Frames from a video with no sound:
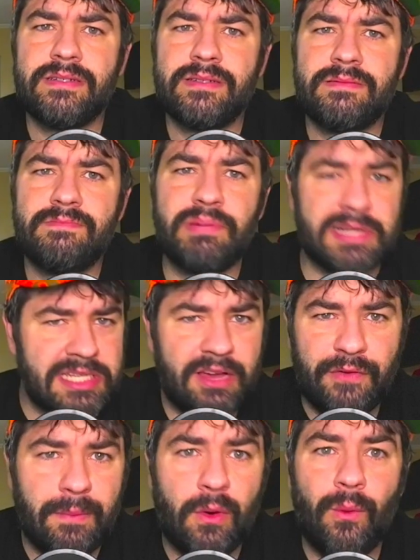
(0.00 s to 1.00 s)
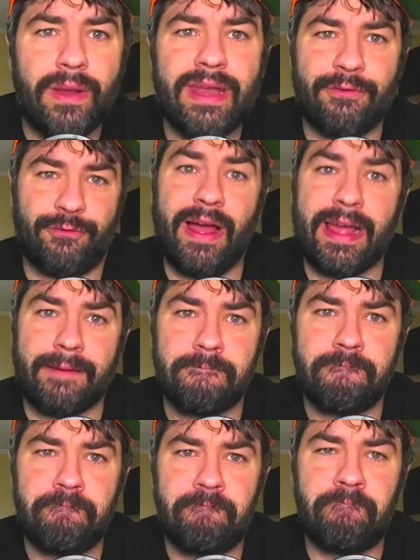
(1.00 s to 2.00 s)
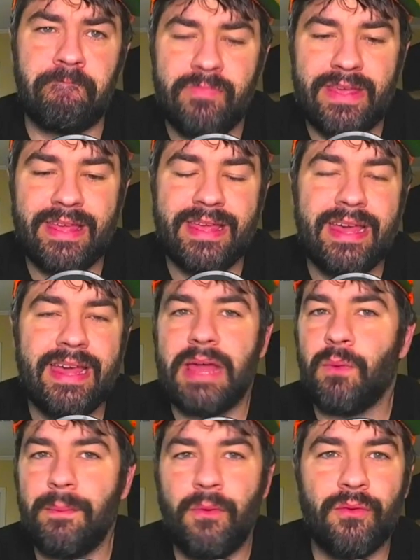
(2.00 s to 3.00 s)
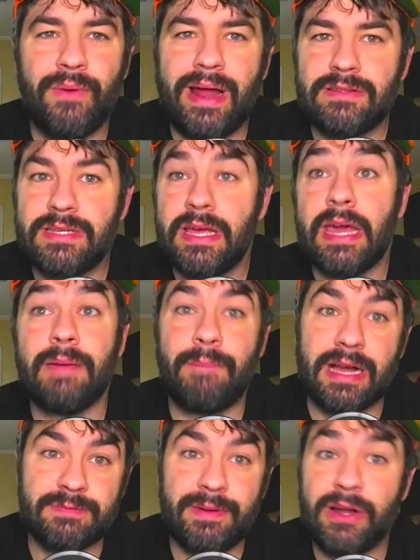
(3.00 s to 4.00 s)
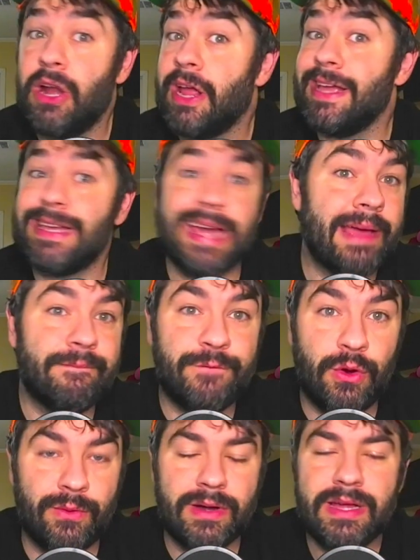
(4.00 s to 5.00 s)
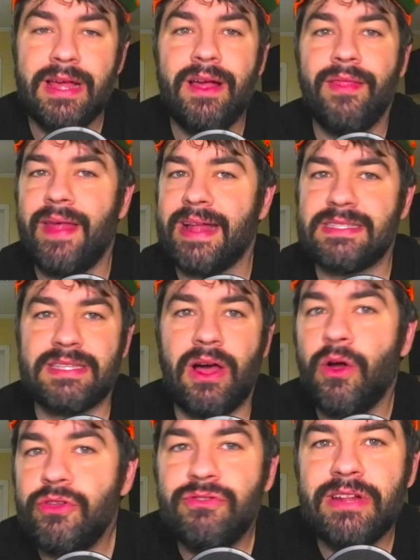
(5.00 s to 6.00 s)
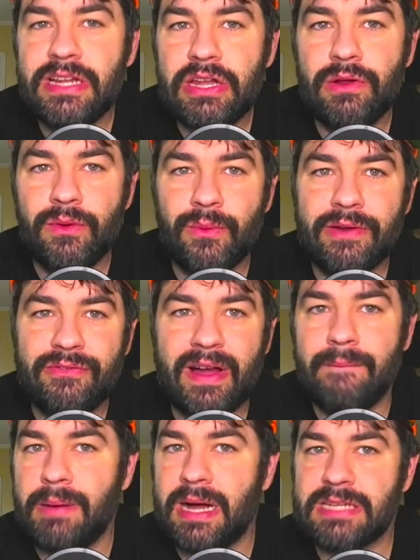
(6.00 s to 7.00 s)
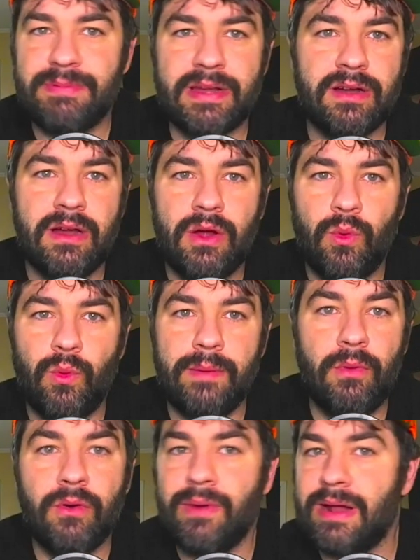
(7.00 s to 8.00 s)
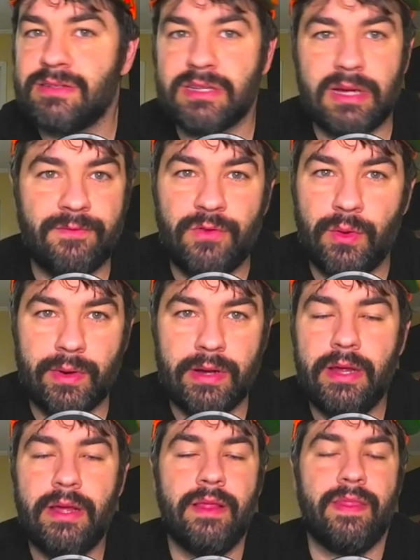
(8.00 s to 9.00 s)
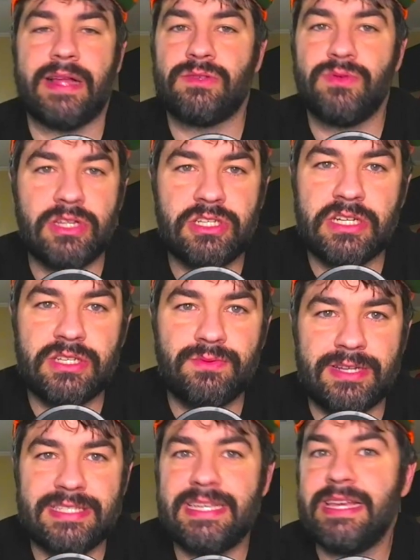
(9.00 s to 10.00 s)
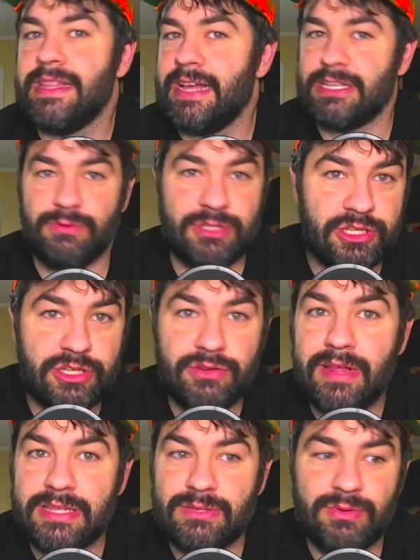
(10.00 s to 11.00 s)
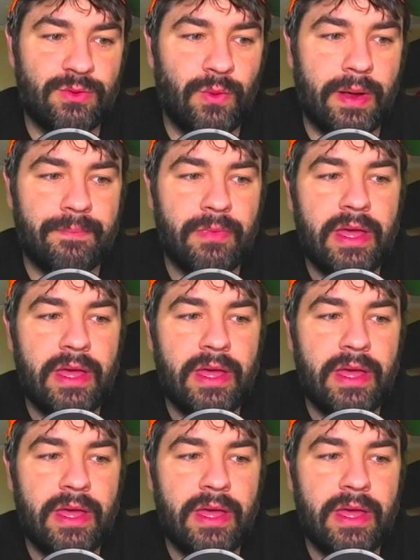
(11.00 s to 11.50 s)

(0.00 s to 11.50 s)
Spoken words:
But Teofimo won that fight. He won more rounds. He boxed better. He came forward. That's all you need to do to win a fight. Box better, win more rounds, come forward. That's what the judges want to see. That's what you do. That's what you win.